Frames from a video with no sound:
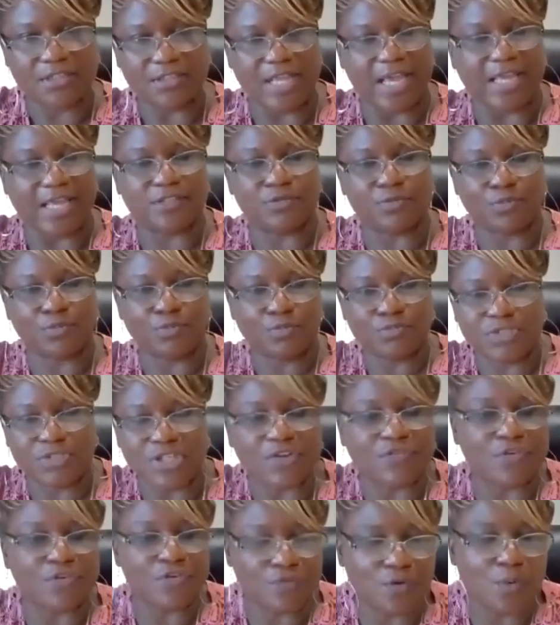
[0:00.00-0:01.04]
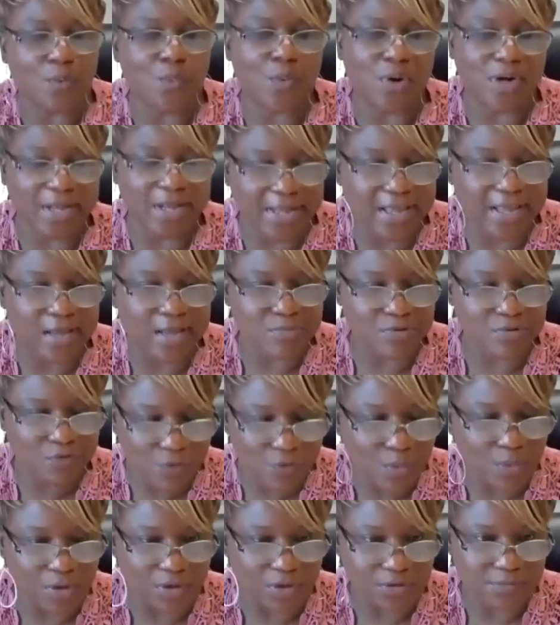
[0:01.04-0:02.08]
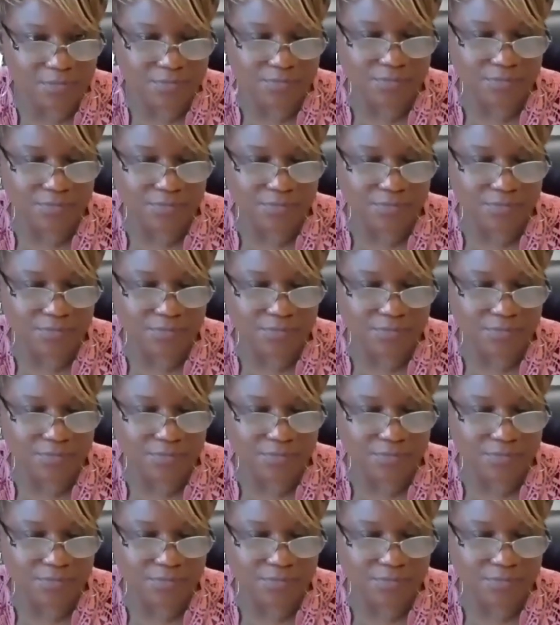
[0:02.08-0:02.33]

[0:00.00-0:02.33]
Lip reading: that's different from what I had before.